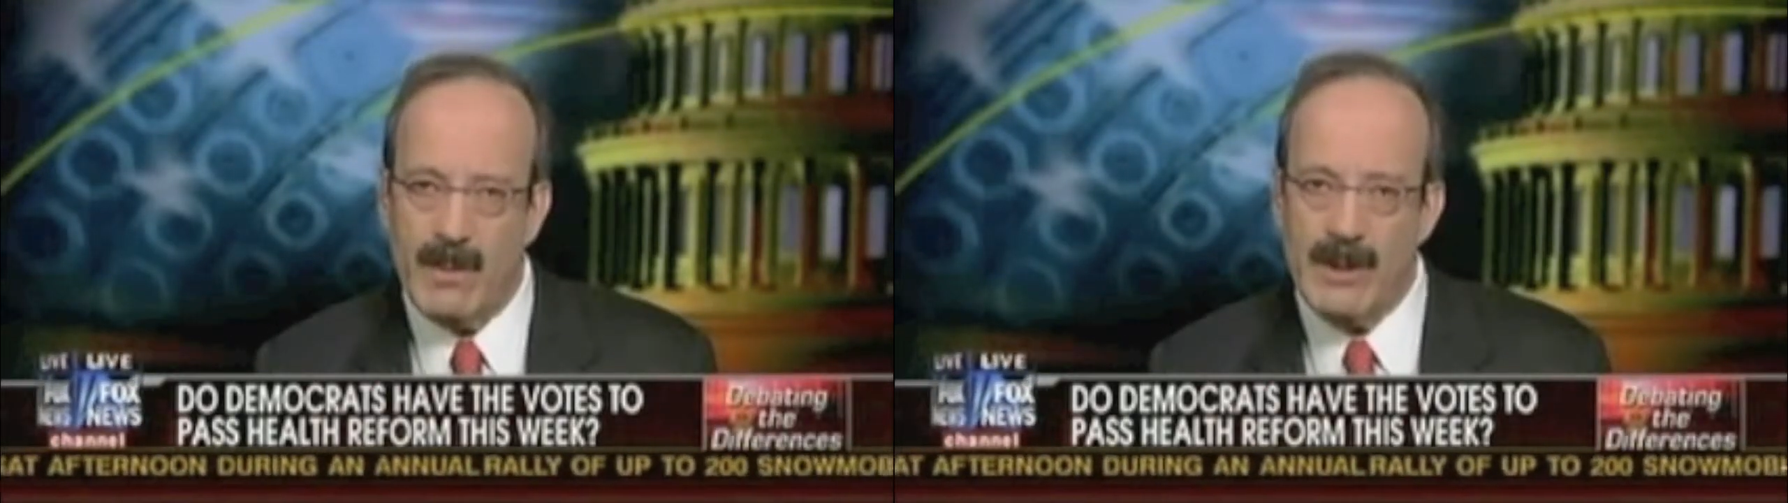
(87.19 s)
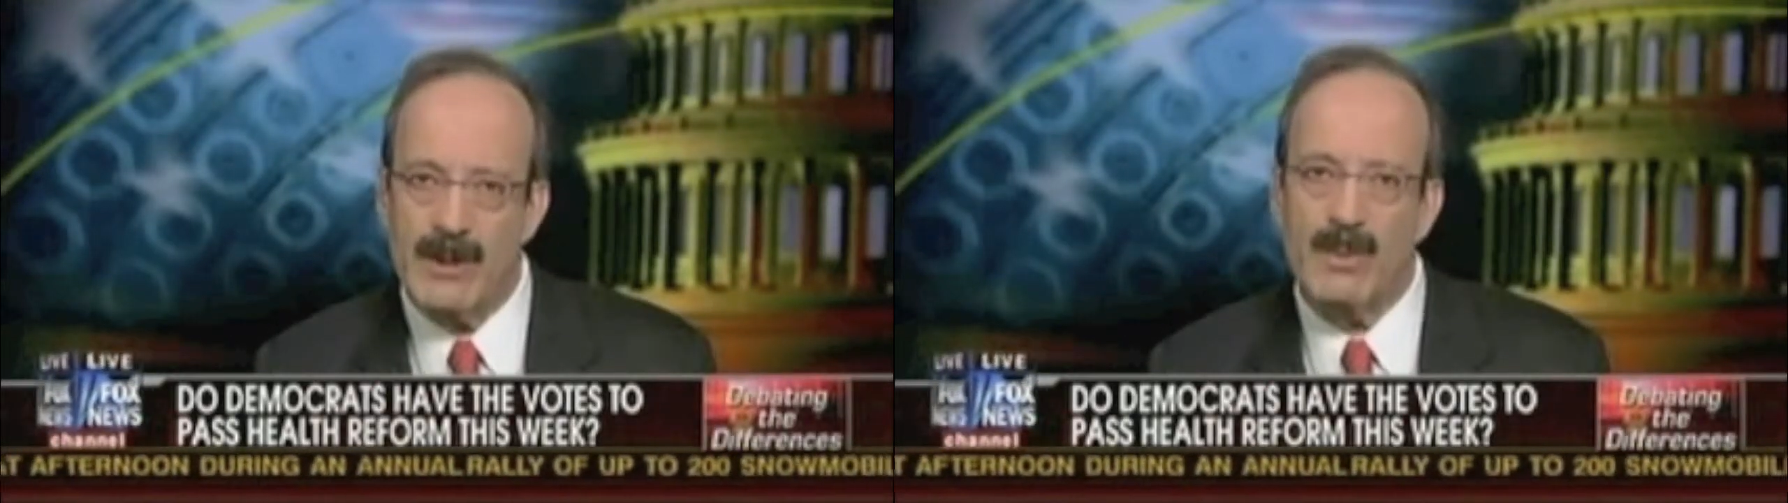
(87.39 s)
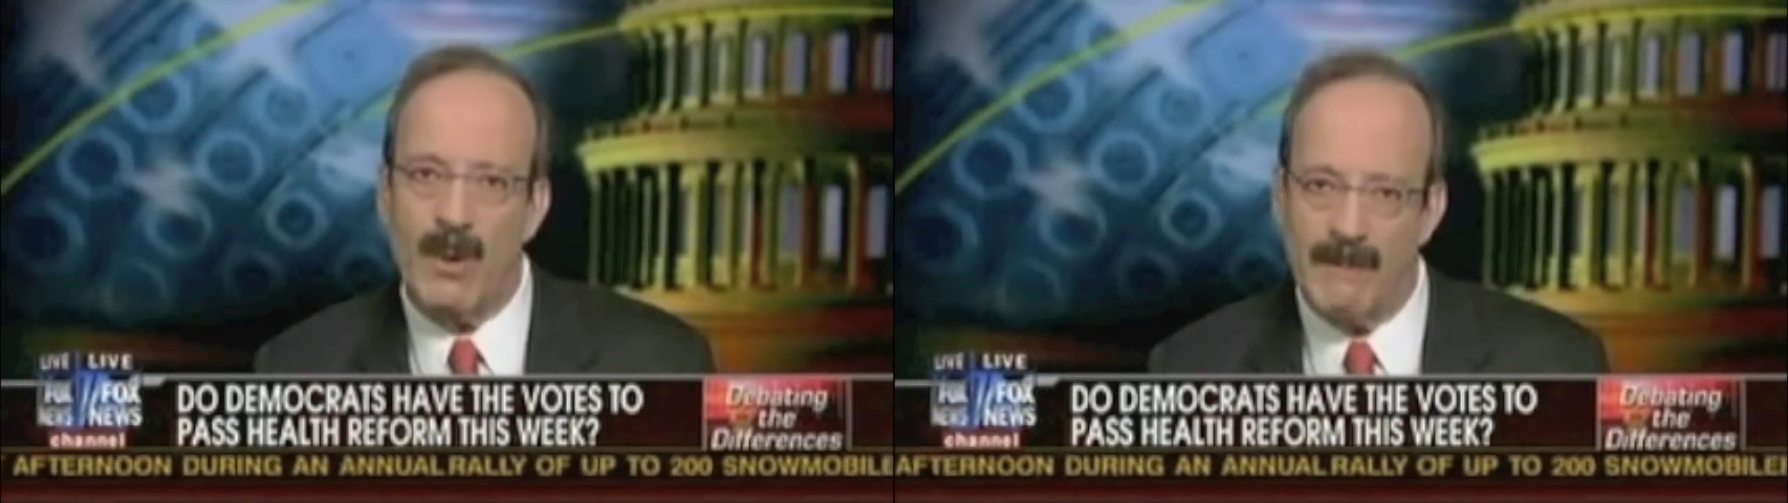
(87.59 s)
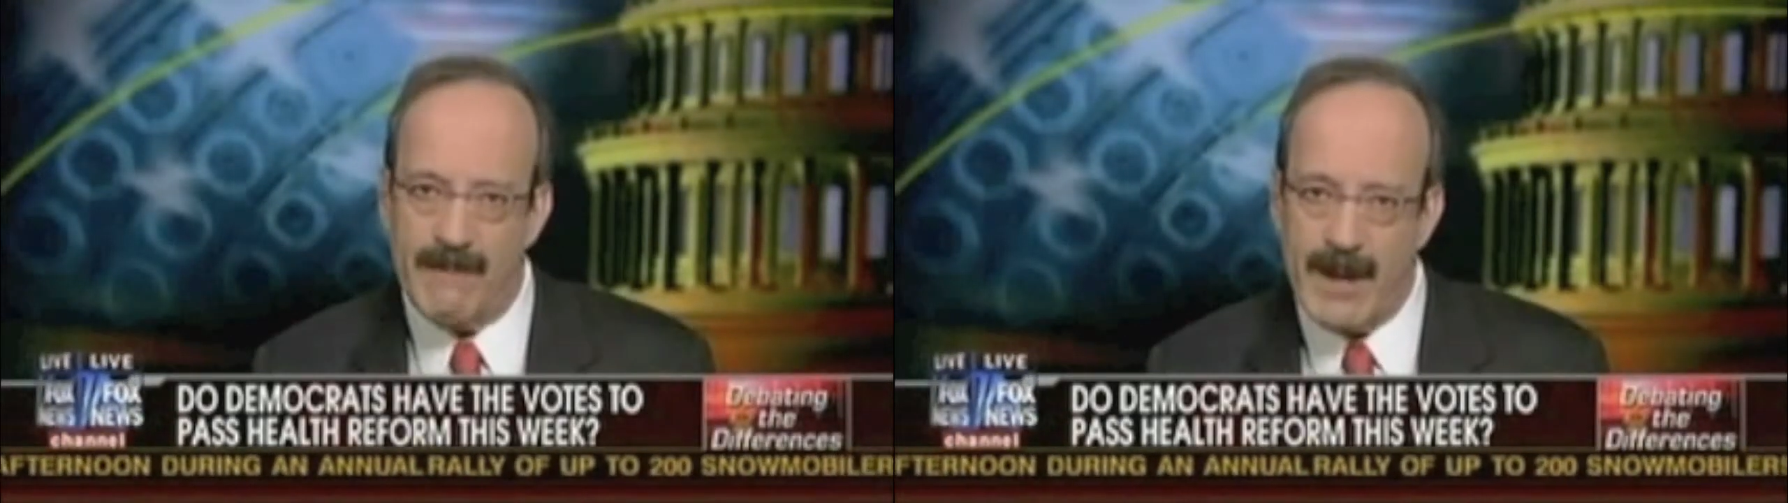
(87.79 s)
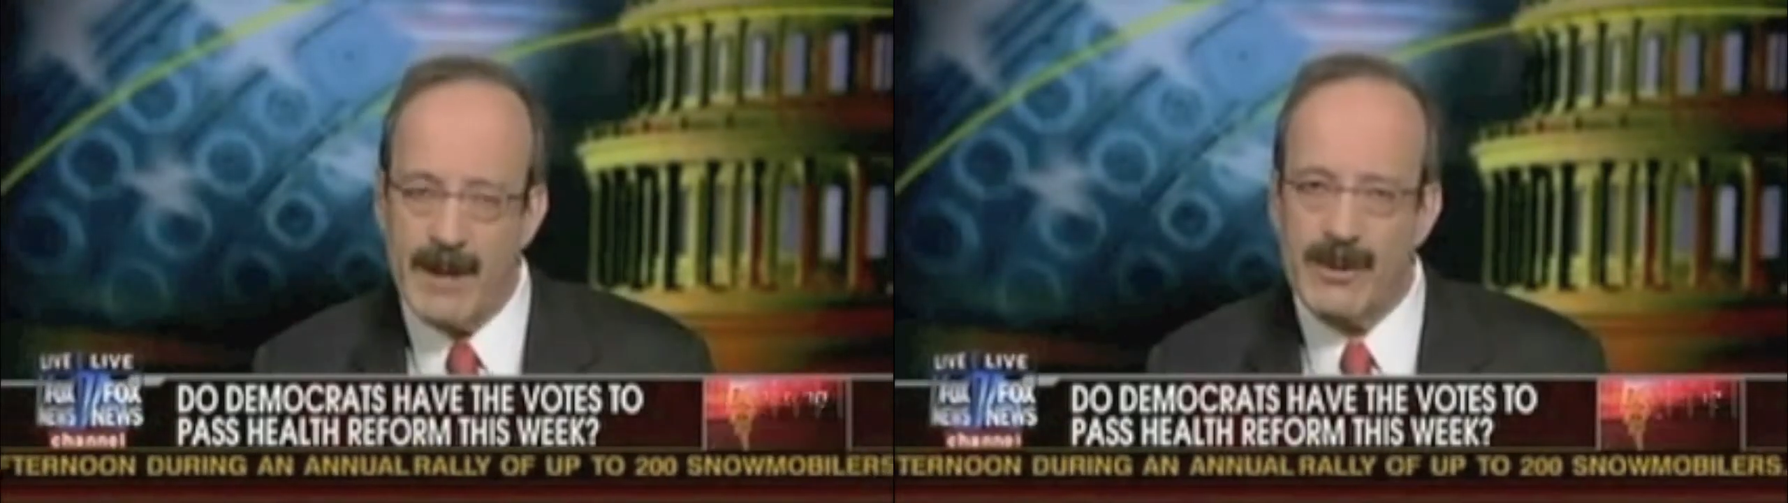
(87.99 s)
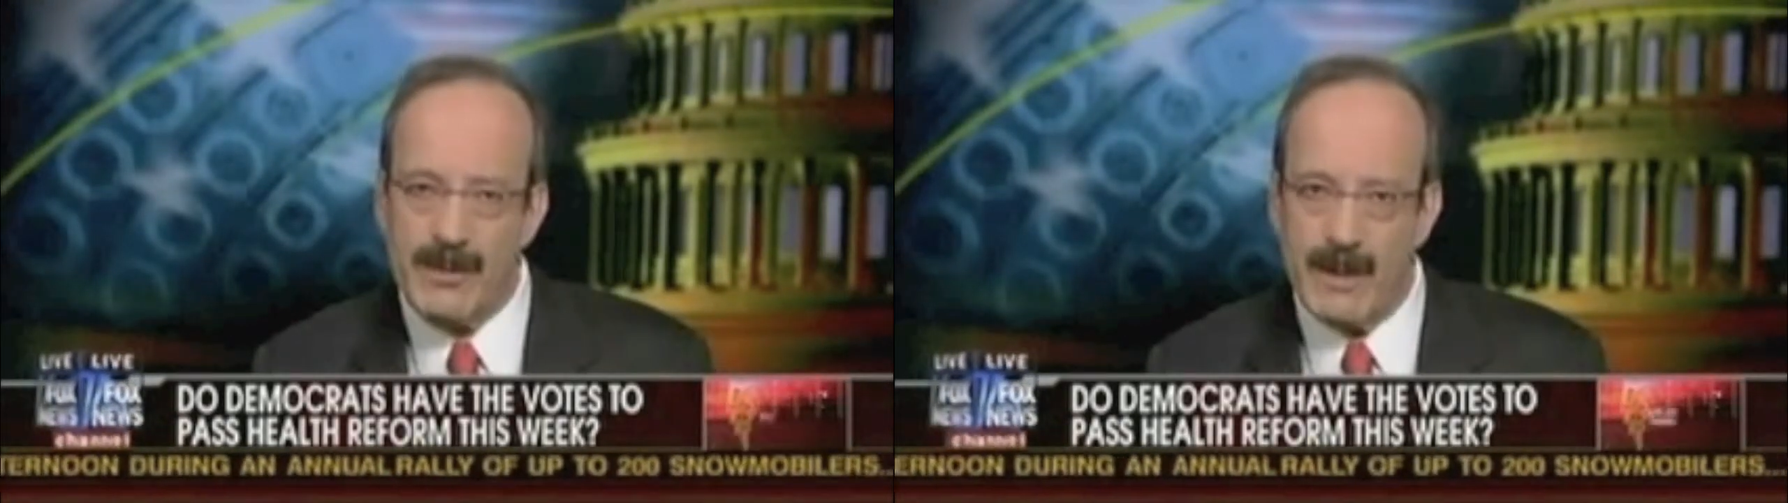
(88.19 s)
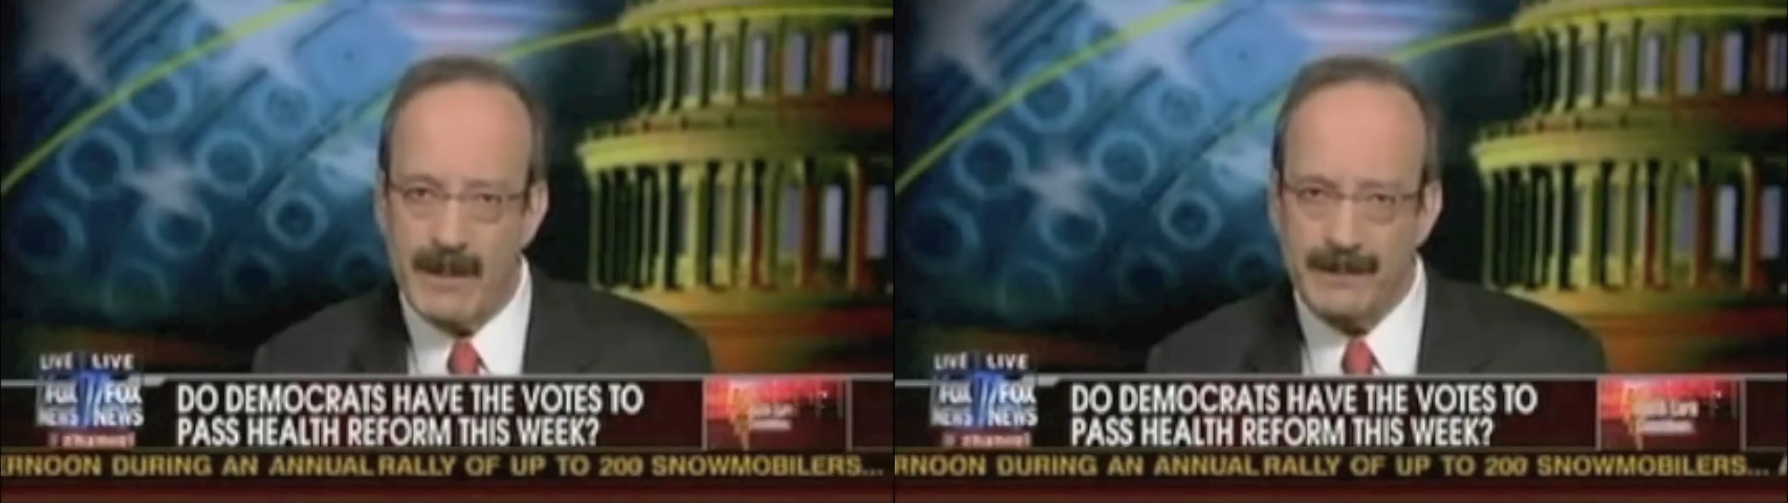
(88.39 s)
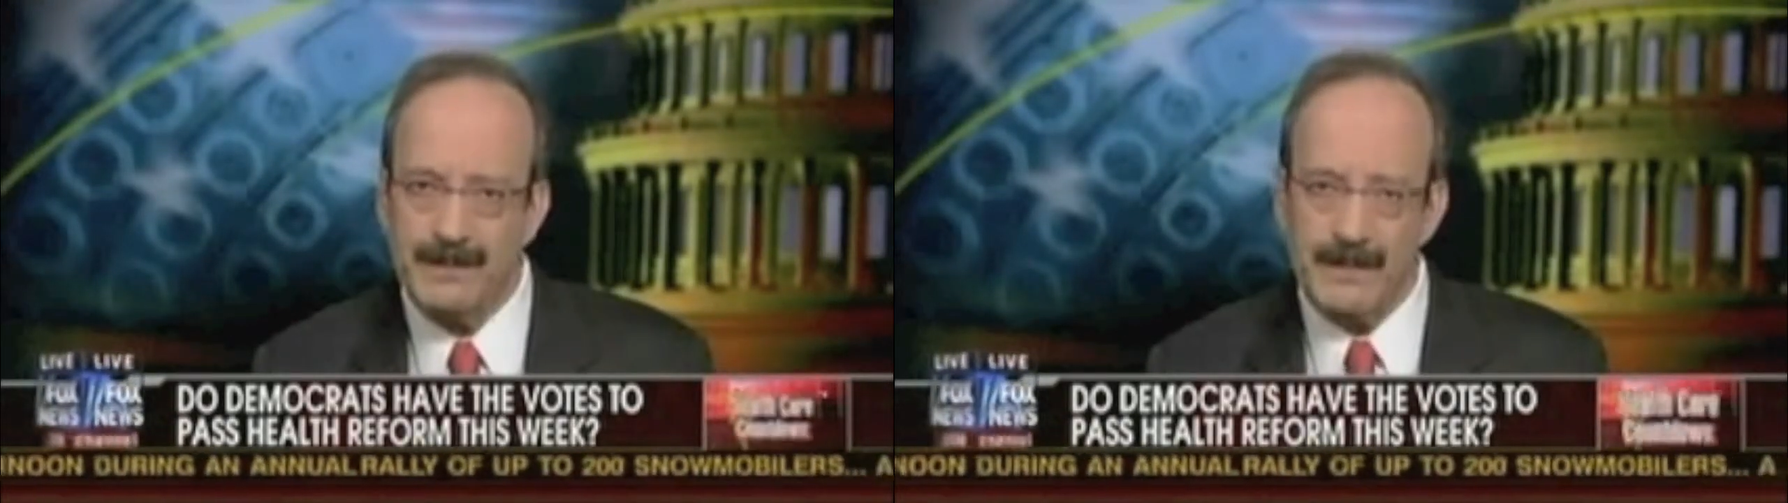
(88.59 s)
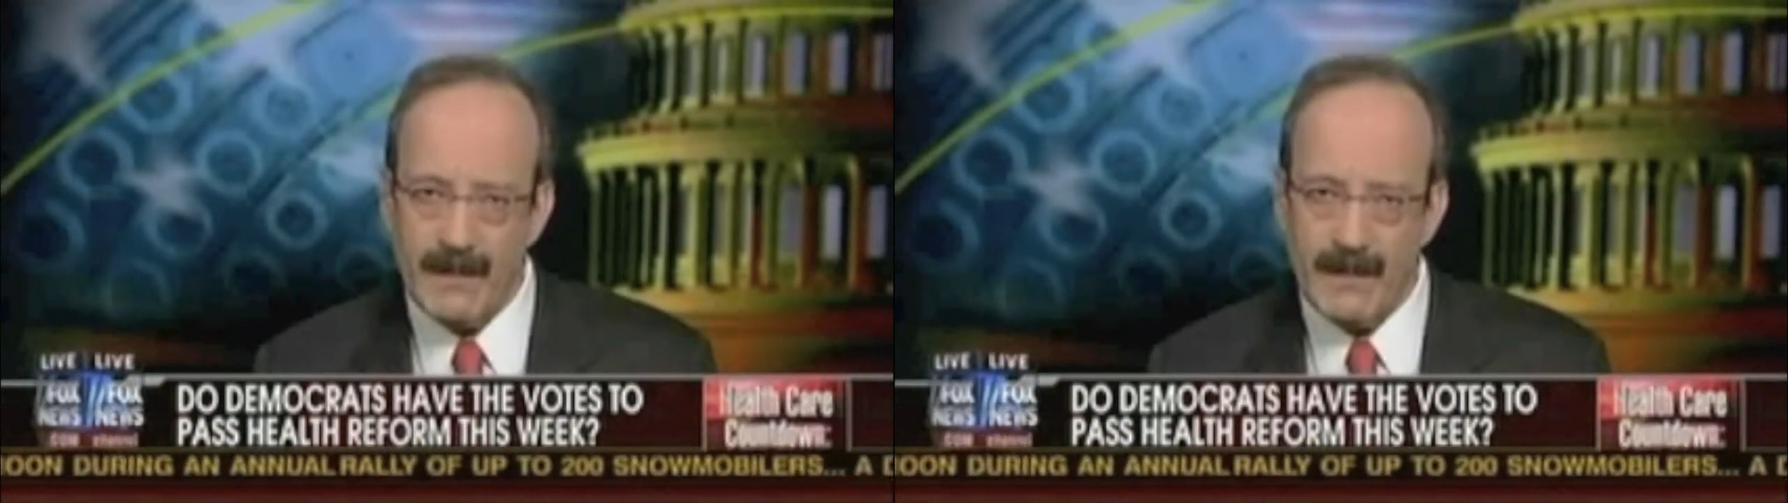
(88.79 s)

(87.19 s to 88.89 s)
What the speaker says: We just want fair treatment.